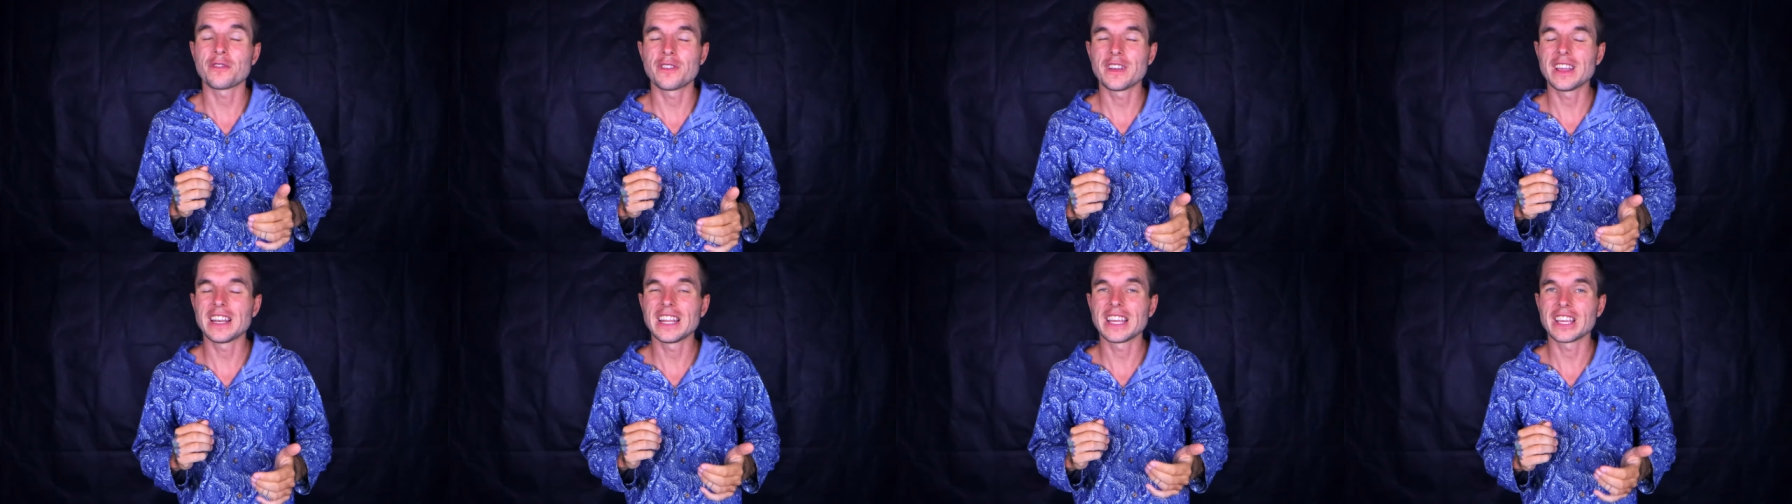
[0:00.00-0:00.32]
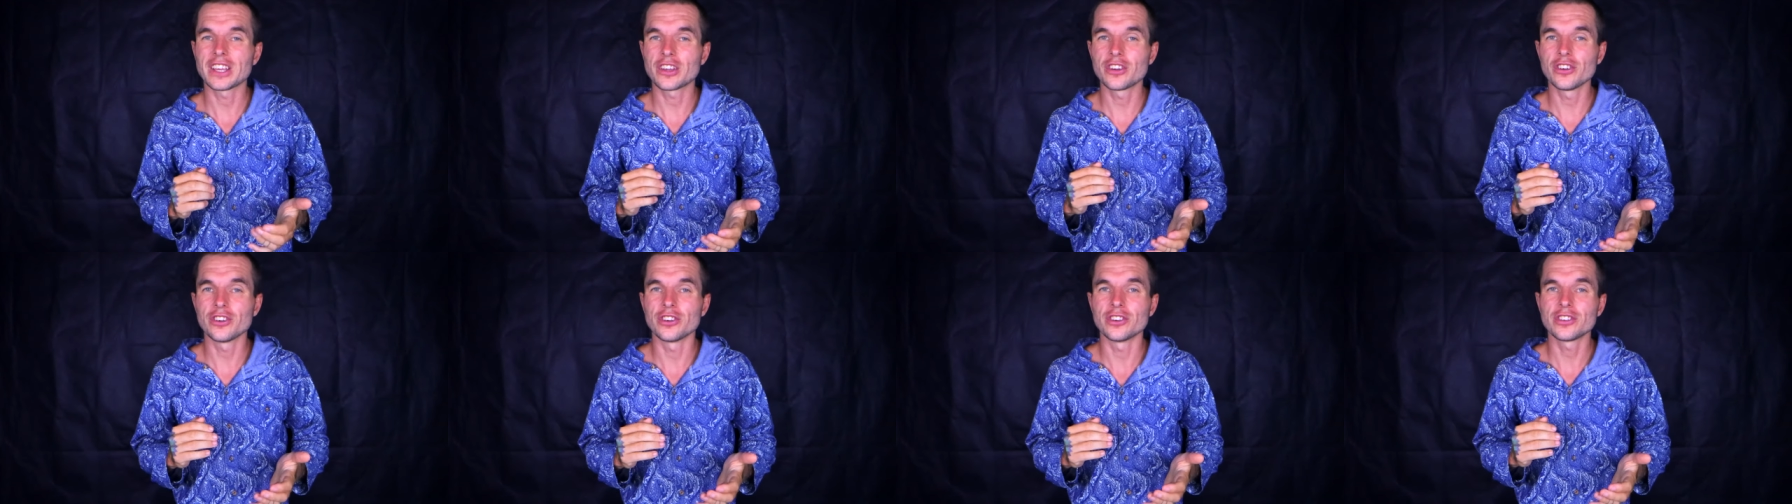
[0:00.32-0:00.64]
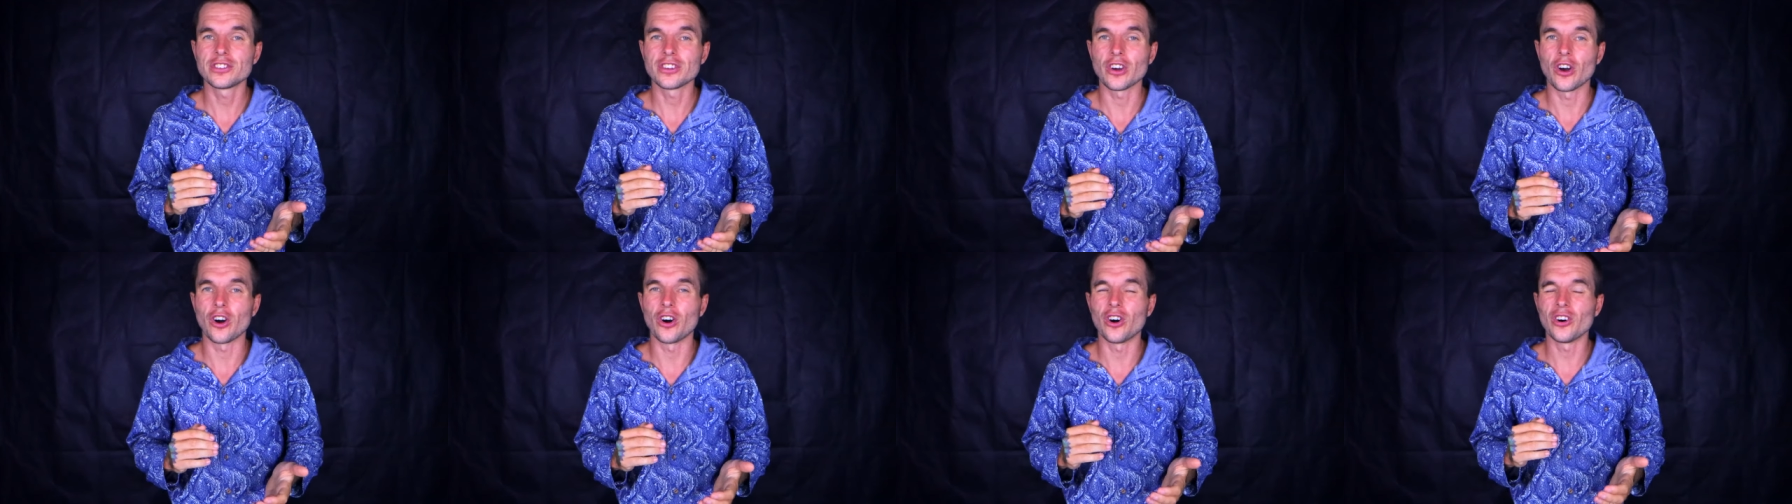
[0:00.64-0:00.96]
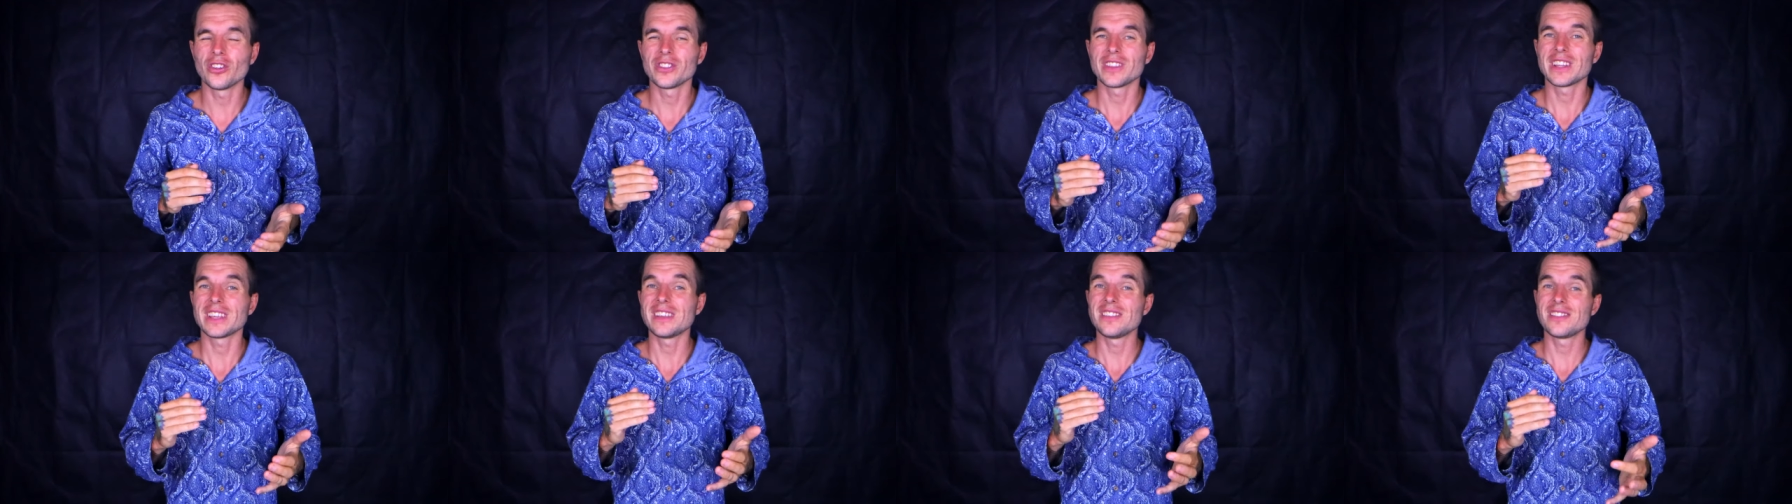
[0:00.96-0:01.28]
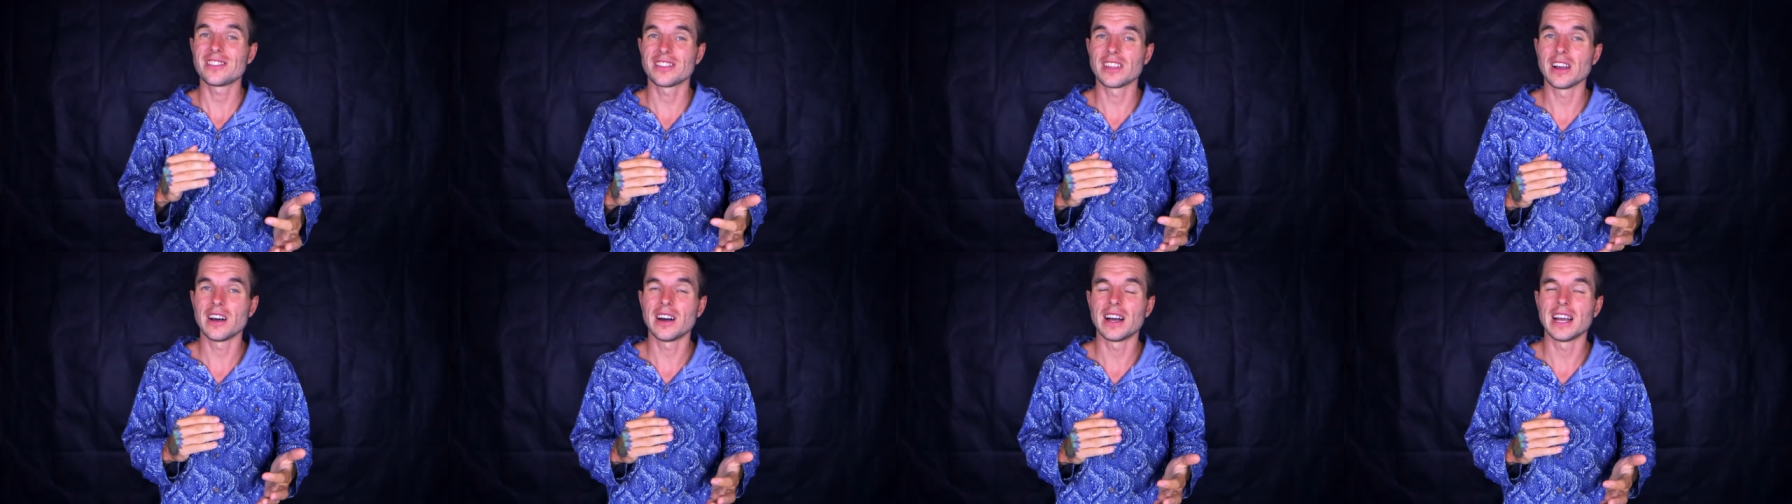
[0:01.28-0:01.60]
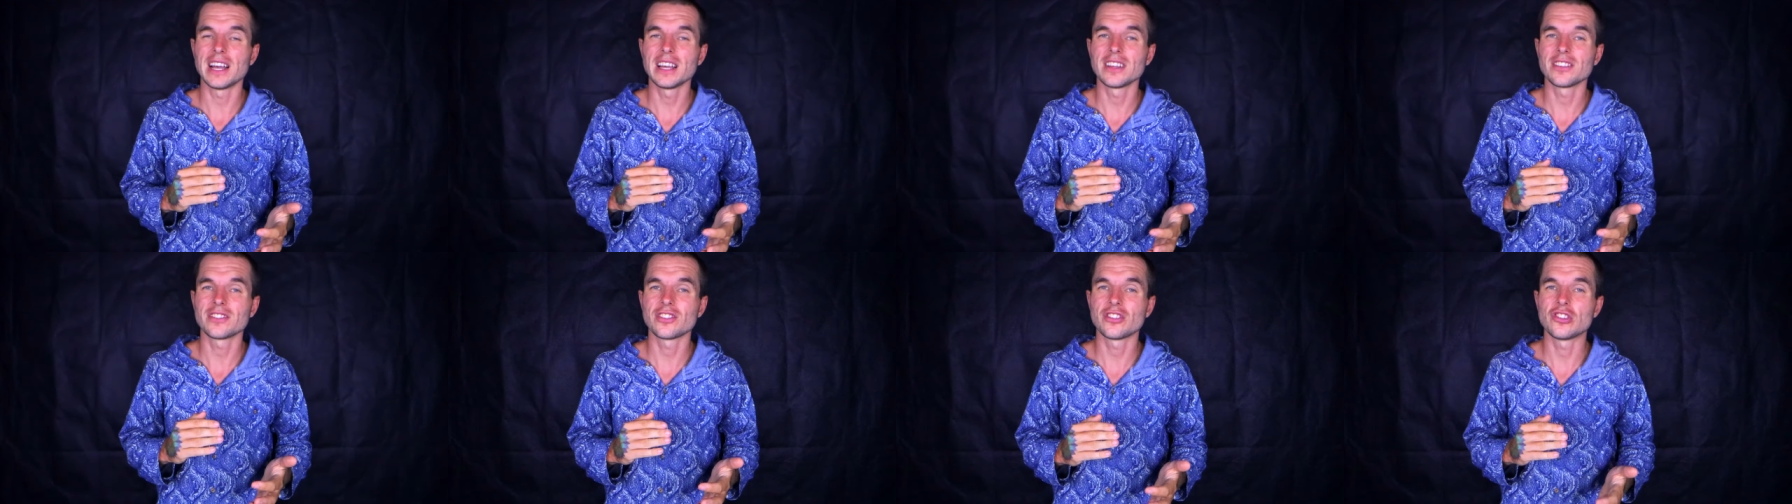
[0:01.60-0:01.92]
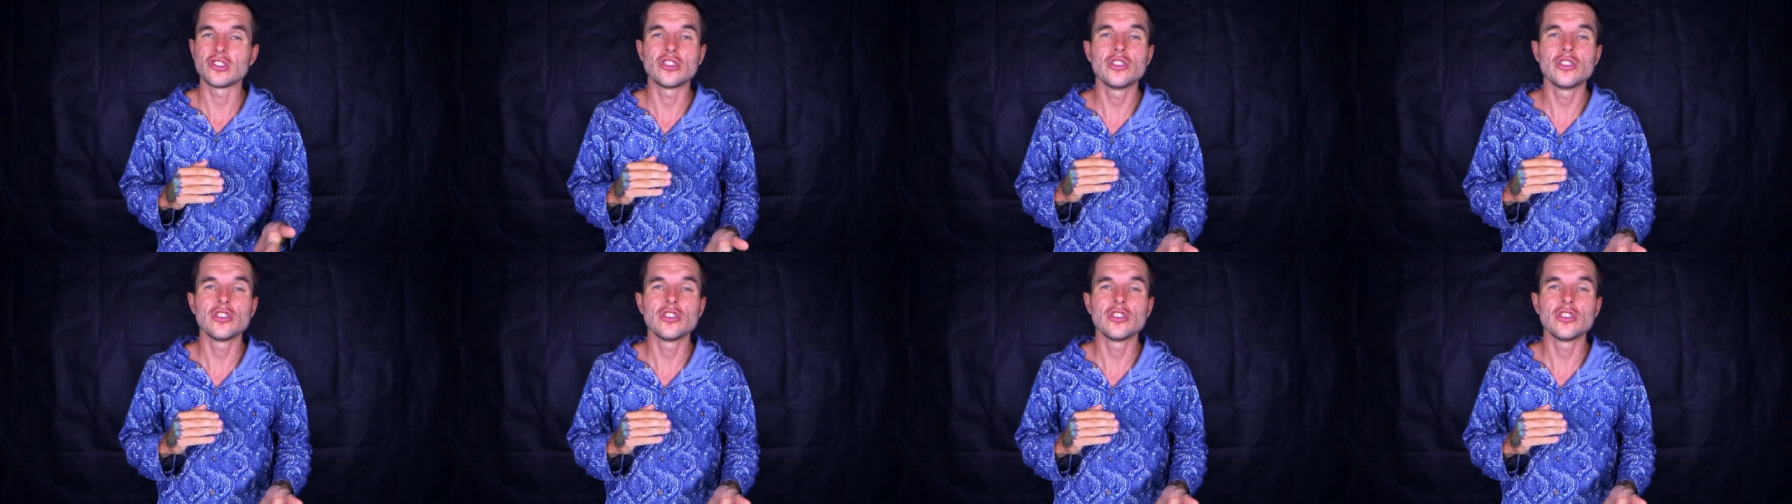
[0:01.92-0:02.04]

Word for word: feeling good on these diets,